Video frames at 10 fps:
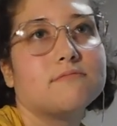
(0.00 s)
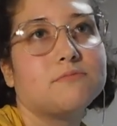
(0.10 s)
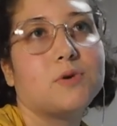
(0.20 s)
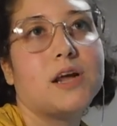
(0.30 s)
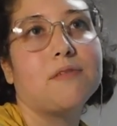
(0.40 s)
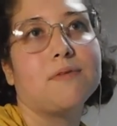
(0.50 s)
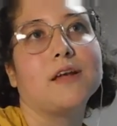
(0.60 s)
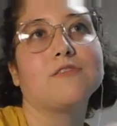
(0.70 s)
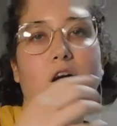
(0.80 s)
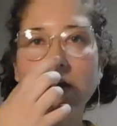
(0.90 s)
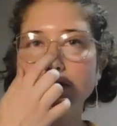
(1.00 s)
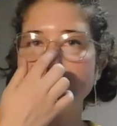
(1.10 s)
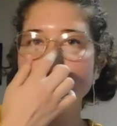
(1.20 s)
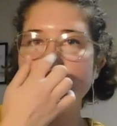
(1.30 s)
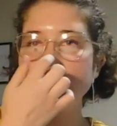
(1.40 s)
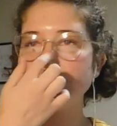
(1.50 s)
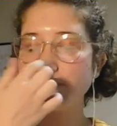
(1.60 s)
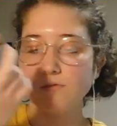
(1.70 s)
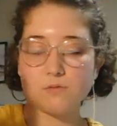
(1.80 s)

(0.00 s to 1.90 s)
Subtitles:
when I, like, talk to new people,